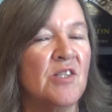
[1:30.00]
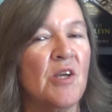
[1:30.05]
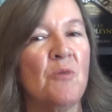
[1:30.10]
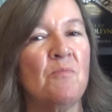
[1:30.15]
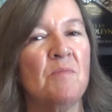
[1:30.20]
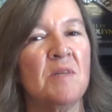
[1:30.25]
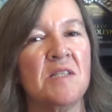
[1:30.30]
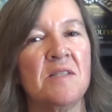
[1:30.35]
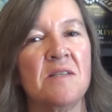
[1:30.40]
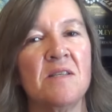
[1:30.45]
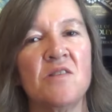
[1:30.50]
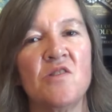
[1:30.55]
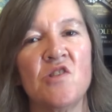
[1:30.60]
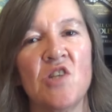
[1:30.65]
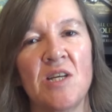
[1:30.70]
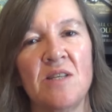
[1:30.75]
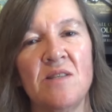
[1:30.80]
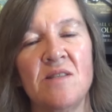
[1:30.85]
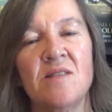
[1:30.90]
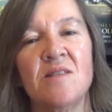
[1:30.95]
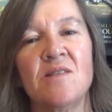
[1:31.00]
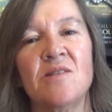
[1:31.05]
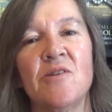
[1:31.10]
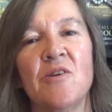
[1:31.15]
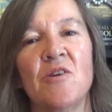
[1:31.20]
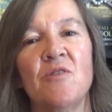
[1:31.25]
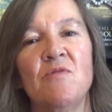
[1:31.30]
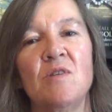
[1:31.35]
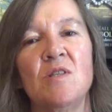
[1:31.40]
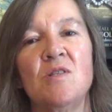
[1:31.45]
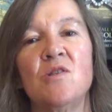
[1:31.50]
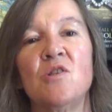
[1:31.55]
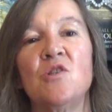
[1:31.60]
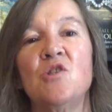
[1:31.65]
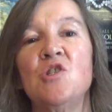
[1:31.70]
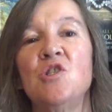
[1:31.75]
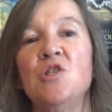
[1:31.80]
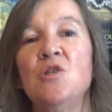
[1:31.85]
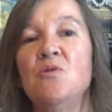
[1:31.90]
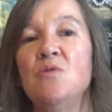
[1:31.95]
Don't miss this chance to dive into
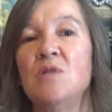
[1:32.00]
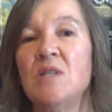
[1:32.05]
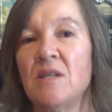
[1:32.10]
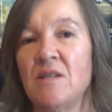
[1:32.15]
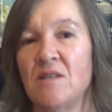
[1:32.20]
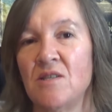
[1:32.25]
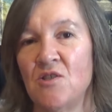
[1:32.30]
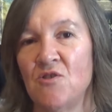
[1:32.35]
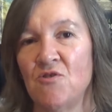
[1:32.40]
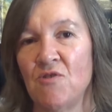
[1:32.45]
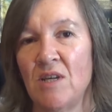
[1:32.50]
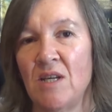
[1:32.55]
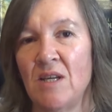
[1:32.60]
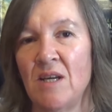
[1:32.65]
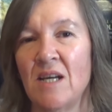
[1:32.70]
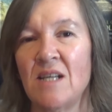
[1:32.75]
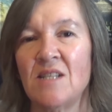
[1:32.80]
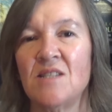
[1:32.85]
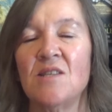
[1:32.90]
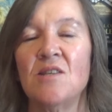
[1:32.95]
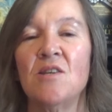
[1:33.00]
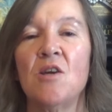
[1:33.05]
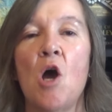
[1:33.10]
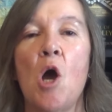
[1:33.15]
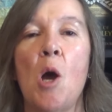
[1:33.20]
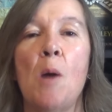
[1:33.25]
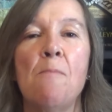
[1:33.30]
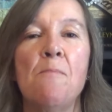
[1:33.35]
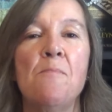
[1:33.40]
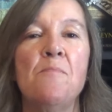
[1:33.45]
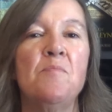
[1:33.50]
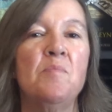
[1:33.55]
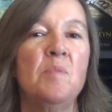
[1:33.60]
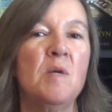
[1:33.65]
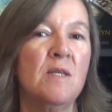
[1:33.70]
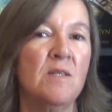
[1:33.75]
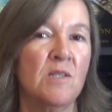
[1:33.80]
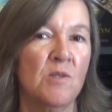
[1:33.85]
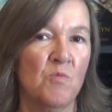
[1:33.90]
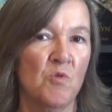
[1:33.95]
Tudor history at an
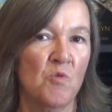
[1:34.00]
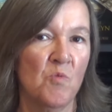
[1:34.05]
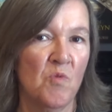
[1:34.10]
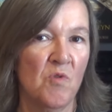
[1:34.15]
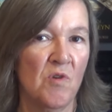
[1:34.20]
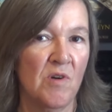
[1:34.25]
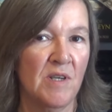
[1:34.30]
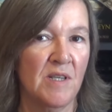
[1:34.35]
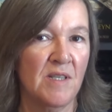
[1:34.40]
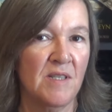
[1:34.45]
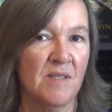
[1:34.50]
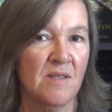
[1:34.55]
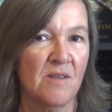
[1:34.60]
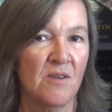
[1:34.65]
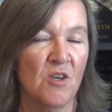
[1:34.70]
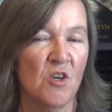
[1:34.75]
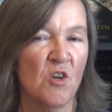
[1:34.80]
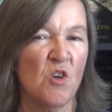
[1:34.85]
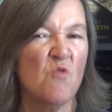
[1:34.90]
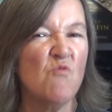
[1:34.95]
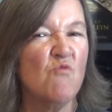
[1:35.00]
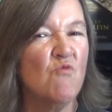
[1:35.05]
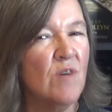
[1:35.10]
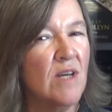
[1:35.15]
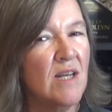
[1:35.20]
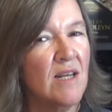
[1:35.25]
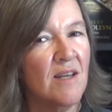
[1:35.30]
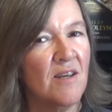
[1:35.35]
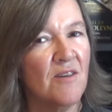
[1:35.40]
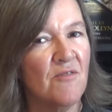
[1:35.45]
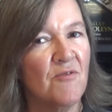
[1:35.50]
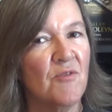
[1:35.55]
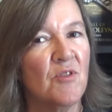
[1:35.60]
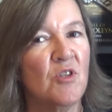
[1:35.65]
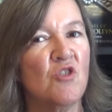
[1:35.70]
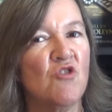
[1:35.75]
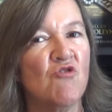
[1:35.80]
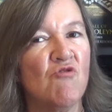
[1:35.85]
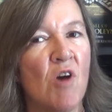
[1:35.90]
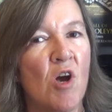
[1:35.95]
unbeatable price. Relive the
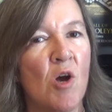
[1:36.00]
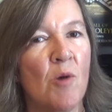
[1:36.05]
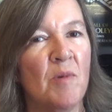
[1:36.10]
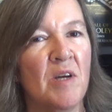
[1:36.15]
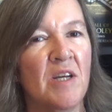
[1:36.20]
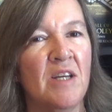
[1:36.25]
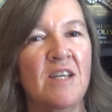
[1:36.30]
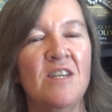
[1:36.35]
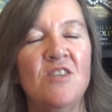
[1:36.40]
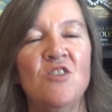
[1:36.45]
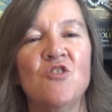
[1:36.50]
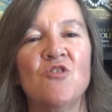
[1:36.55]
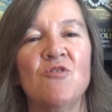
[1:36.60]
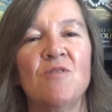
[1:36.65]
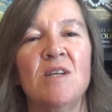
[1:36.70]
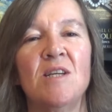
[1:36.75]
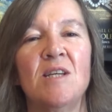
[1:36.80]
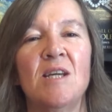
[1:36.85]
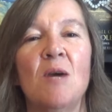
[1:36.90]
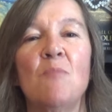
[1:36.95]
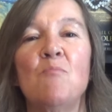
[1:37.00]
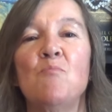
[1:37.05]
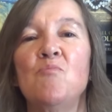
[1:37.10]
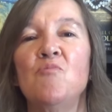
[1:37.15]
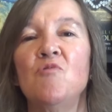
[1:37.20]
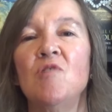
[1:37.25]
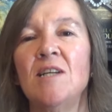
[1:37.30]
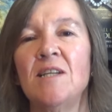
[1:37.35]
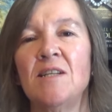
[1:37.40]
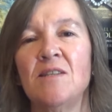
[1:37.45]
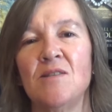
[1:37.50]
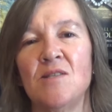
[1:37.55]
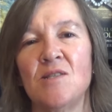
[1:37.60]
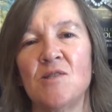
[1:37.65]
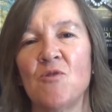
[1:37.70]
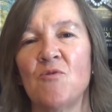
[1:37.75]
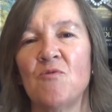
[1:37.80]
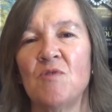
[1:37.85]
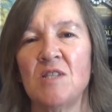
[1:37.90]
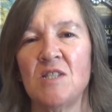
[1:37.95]
drama, intrigue, and brilliance
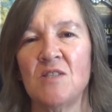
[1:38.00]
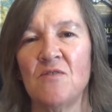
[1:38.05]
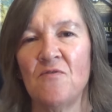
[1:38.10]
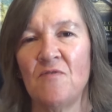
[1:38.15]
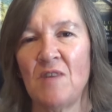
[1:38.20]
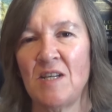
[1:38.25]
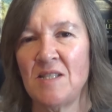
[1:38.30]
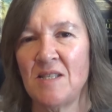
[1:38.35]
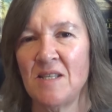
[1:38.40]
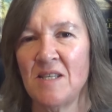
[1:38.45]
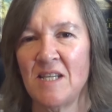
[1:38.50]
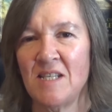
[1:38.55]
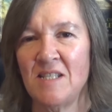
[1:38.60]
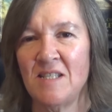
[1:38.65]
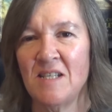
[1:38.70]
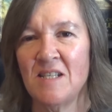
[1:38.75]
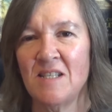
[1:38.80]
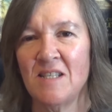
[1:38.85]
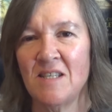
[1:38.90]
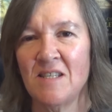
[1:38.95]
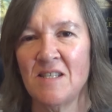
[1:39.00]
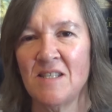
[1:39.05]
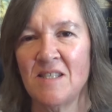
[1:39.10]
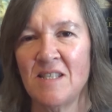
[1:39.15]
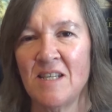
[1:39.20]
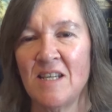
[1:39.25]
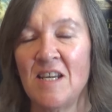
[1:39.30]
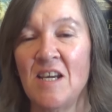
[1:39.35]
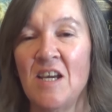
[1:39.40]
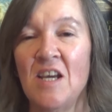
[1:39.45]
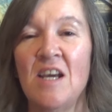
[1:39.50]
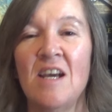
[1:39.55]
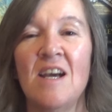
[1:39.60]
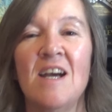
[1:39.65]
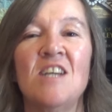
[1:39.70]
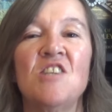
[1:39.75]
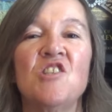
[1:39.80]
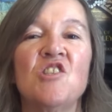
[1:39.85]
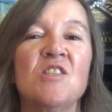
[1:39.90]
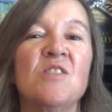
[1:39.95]
of this fascinating dynasty
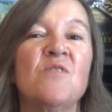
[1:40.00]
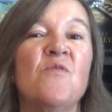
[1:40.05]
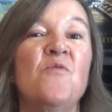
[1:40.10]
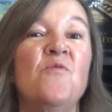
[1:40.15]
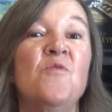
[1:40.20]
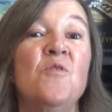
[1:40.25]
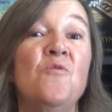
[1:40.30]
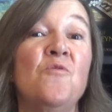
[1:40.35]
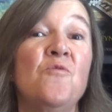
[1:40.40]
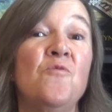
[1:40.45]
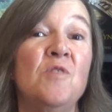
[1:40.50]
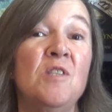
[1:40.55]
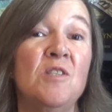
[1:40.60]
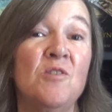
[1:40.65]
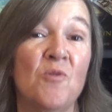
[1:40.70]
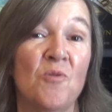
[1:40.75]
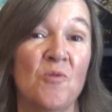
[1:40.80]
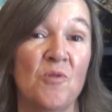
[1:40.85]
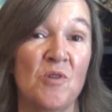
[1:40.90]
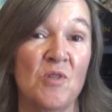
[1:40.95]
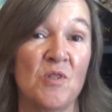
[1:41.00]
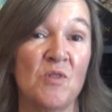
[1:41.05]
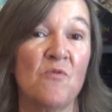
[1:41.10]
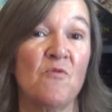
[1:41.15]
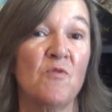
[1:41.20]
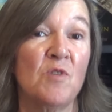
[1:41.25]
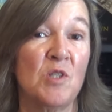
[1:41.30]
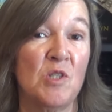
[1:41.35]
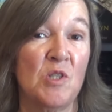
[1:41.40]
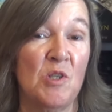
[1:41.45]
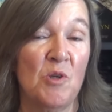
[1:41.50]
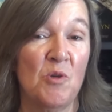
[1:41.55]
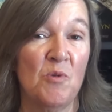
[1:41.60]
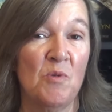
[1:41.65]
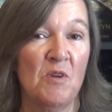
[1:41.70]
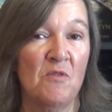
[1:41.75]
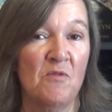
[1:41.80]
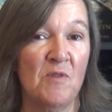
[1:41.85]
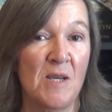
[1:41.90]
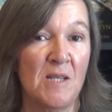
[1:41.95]
at just $50 for two
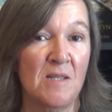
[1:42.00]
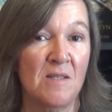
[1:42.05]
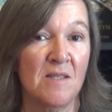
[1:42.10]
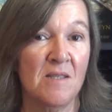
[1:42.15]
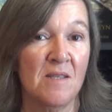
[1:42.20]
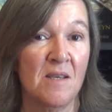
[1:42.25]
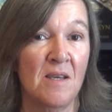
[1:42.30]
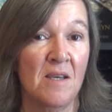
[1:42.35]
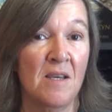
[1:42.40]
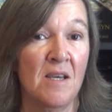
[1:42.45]
events.